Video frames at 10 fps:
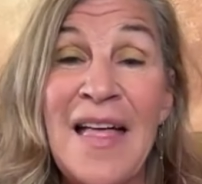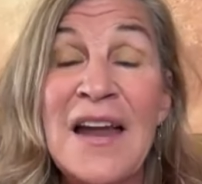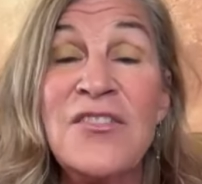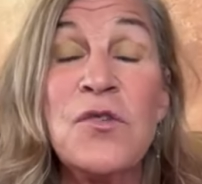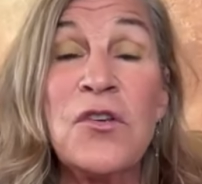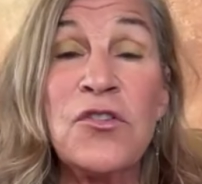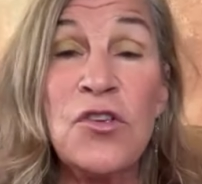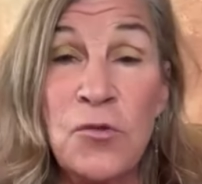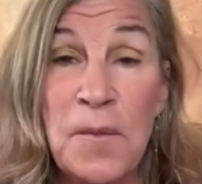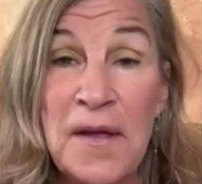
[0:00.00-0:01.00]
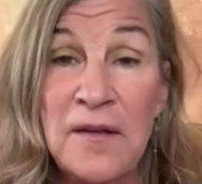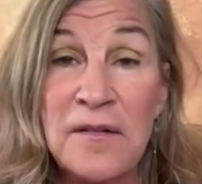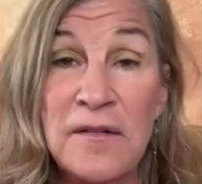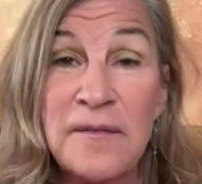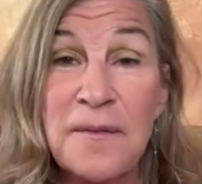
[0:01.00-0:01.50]
And I said, excuse me,
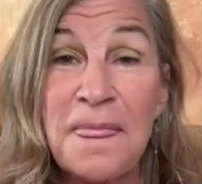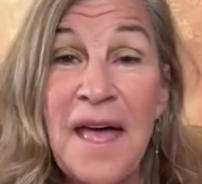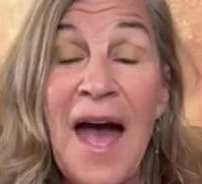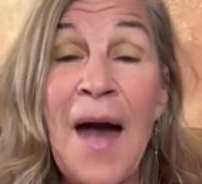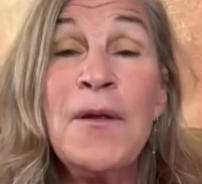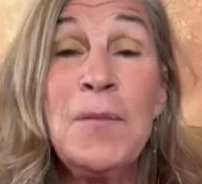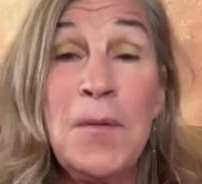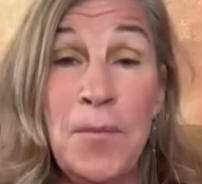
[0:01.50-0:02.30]
I'm going to